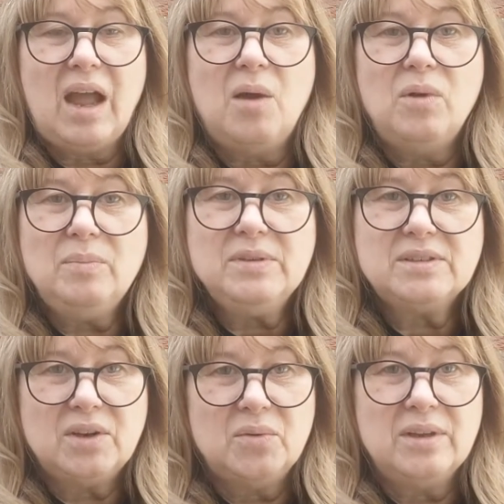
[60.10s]
I will be
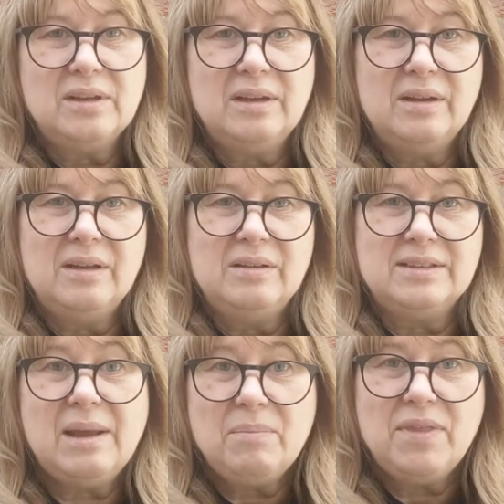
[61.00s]
sowing
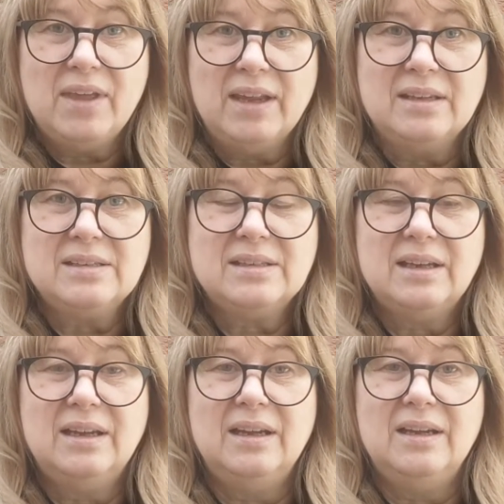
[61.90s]
some things
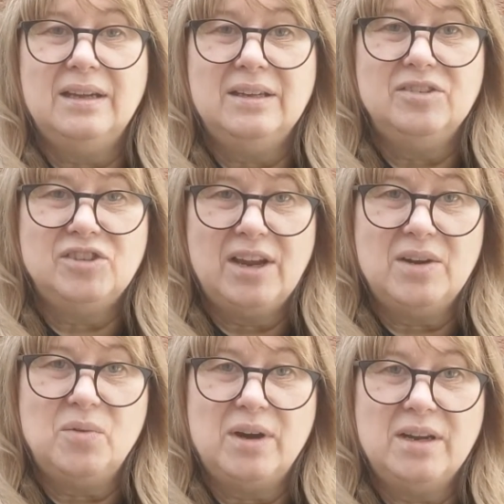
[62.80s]
in
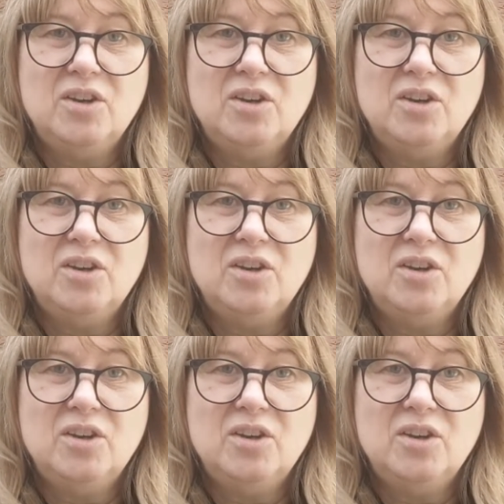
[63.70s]
January,